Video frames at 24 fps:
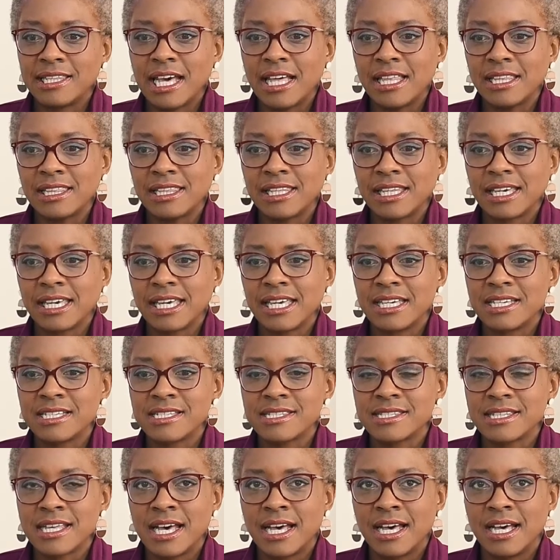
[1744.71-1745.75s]
that thing is
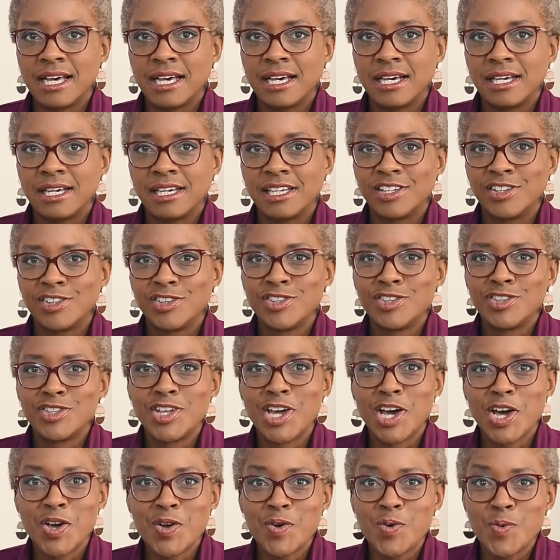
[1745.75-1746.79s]
that
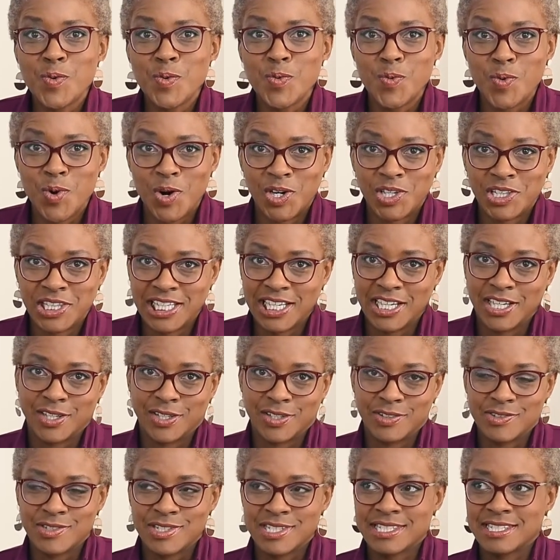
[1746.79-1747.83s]
no one
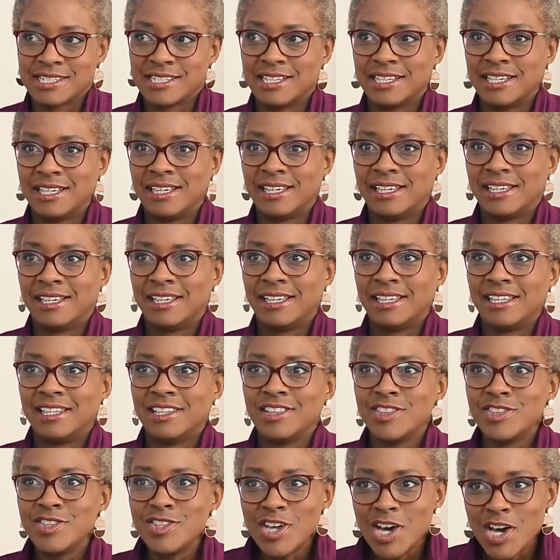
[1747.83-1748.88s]
knows.
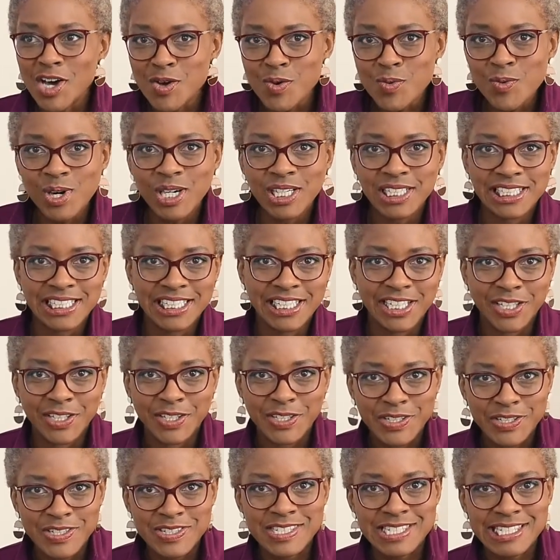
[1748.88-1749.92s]
No one
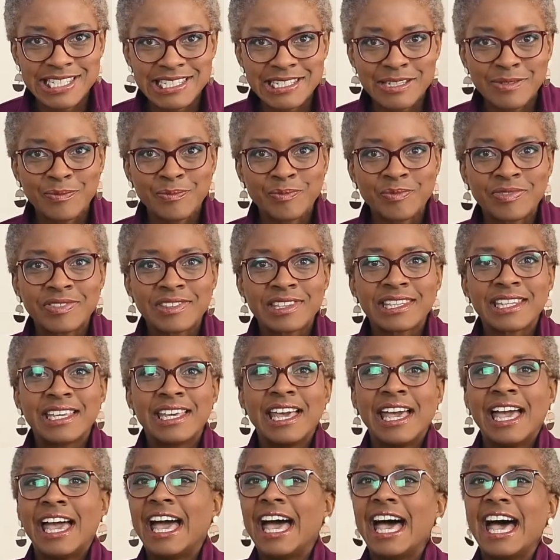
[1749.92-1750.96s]
knows.
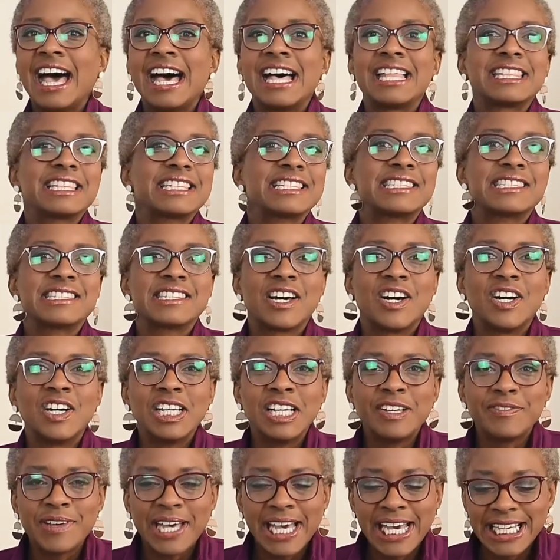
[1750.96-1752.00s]
At the start
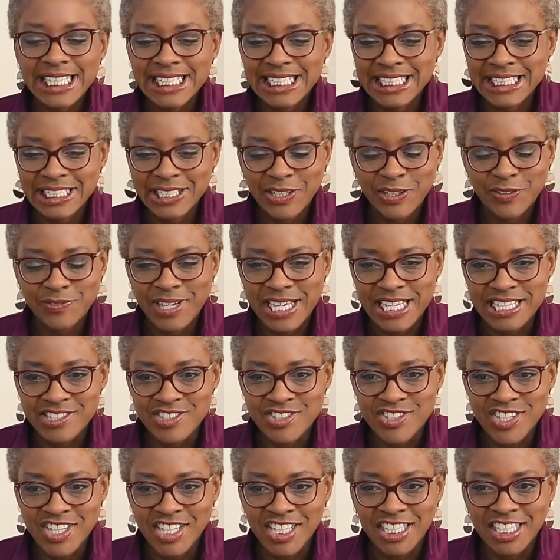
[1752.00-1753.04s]
of any new
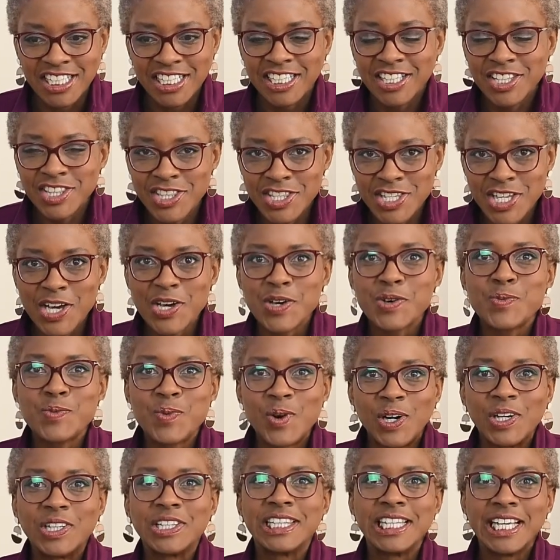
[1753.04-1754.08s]
venture, no
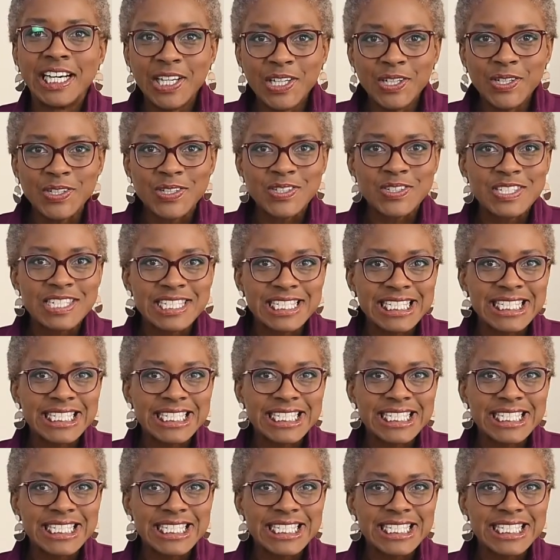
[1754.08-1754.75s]
one knows.